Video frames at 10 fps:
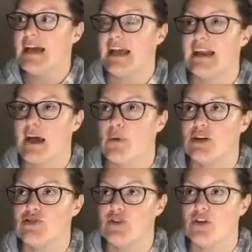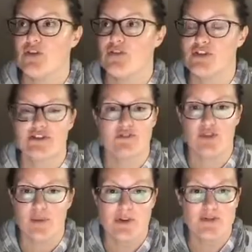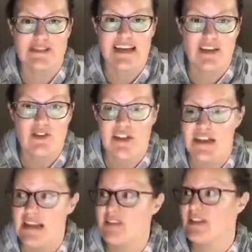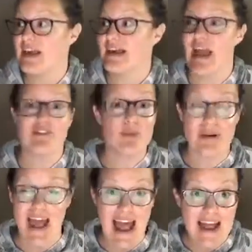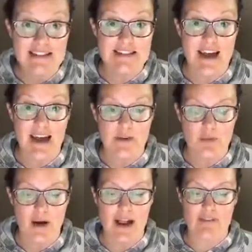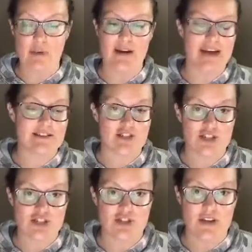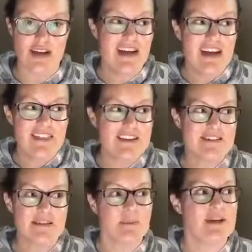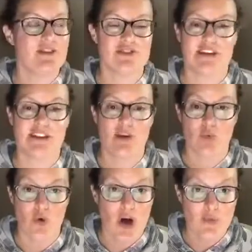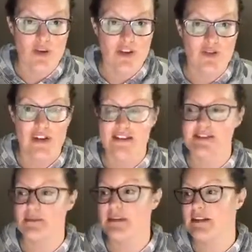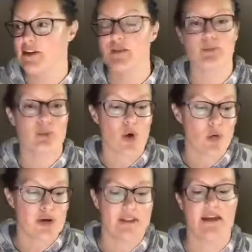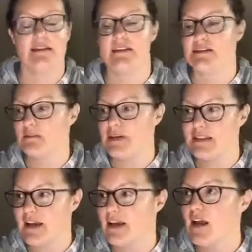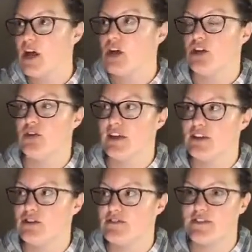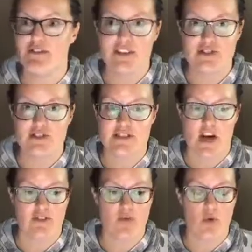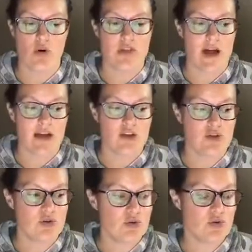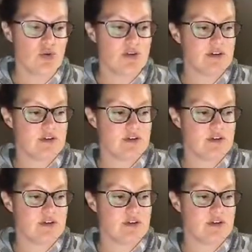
And I want you to know first and foremost that like everyone has that, right? Everyone has a shit show day. That doesn't mean there's anything wrong with you. That doesn't mean that you're broken. That doesn't mean that, like you have to fix yourself, or that you're